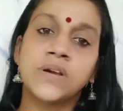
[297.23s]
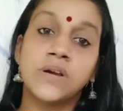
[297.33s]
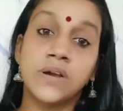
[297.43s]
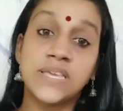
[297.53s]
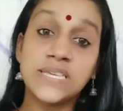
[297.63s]

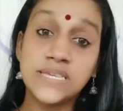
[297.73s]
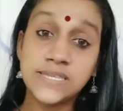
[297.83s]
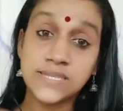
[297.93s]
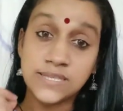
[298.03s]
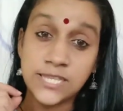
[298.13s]

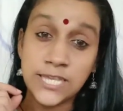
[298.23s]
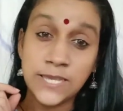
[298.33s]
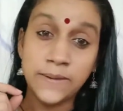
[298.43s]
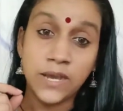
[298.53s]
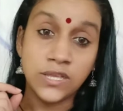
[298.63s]
is
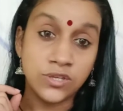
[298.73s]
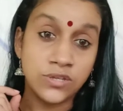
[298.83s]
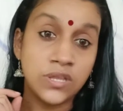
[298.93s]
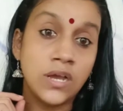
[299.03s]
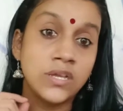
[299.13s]
the
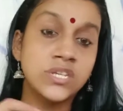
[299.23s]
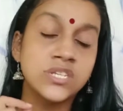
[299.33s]
it